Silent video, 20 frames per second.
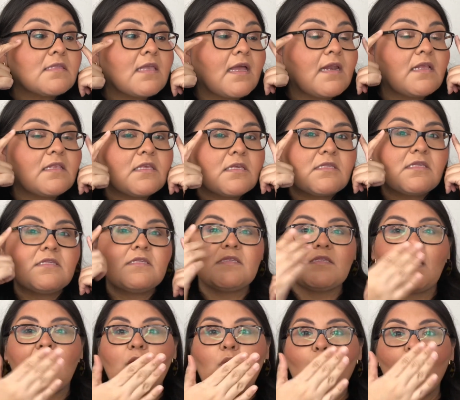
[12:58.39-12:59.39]
and it doesn't
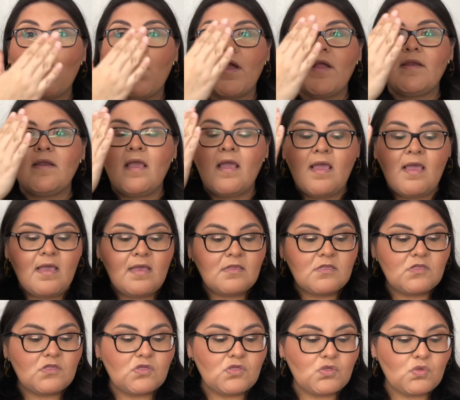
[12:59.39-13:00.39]
stay one
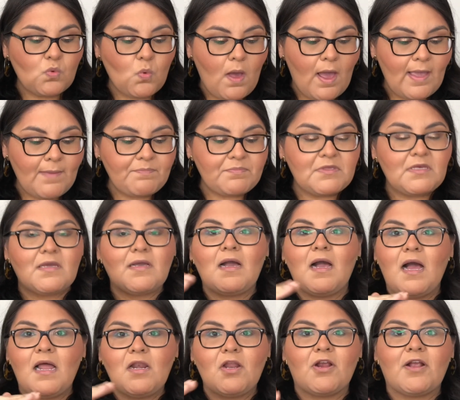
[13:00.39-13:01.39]
swiped
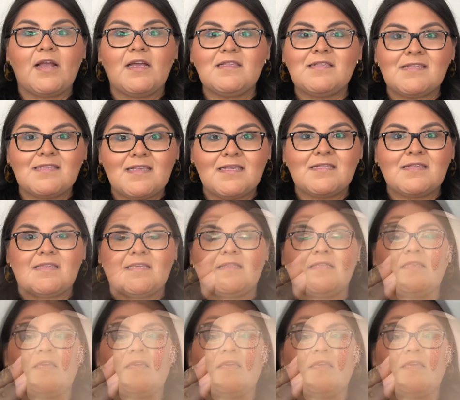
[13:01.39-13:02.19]
color consistent.